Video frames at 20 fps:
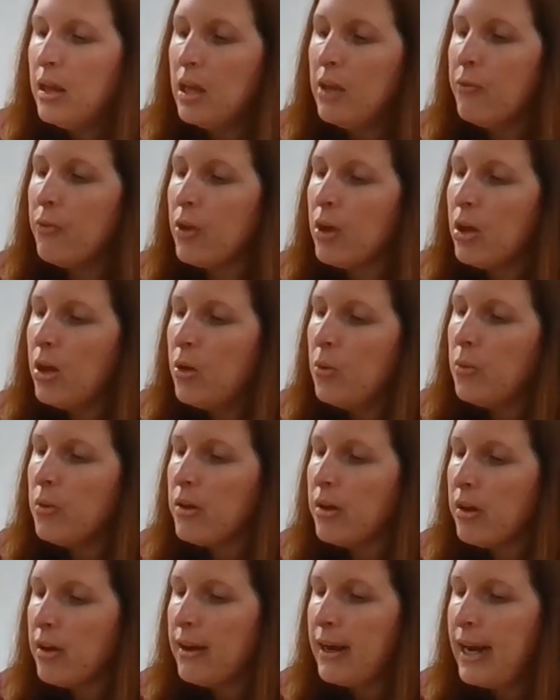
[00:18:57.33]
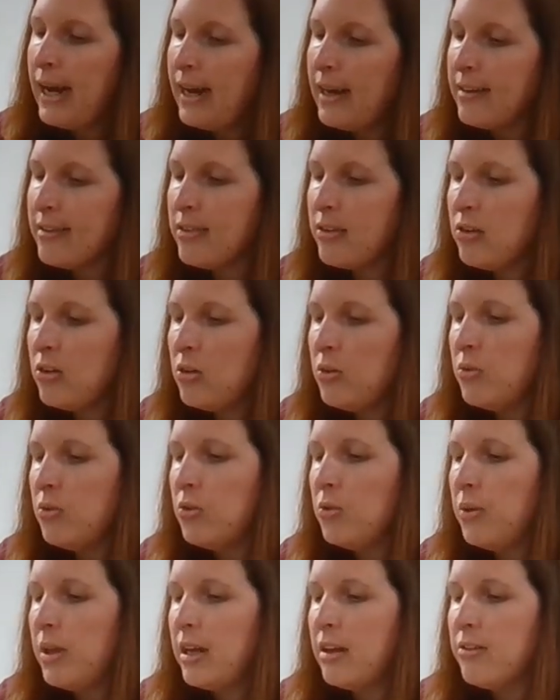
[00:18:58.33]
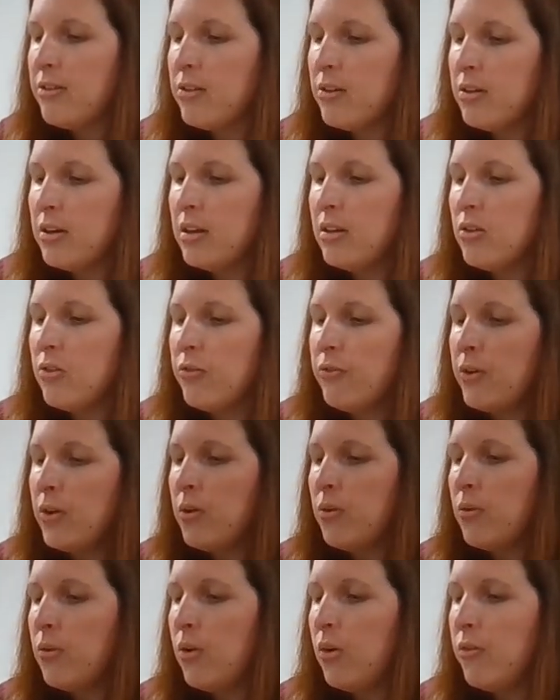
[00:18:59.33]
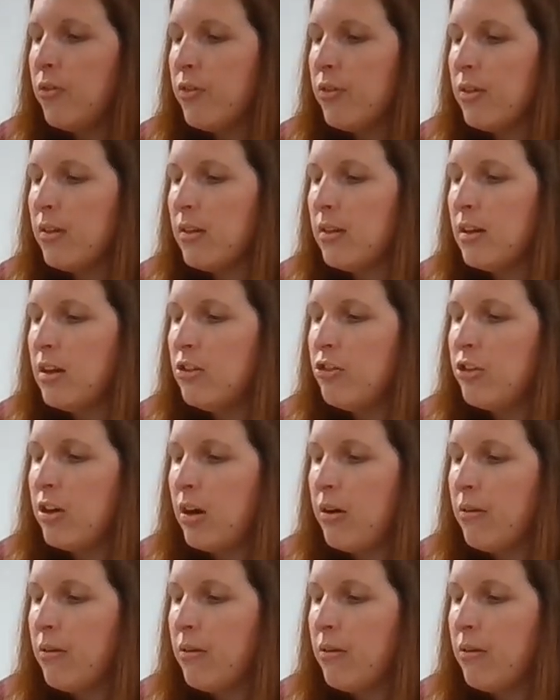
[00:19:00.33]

If a coworker asks you to answer his phone over the lunch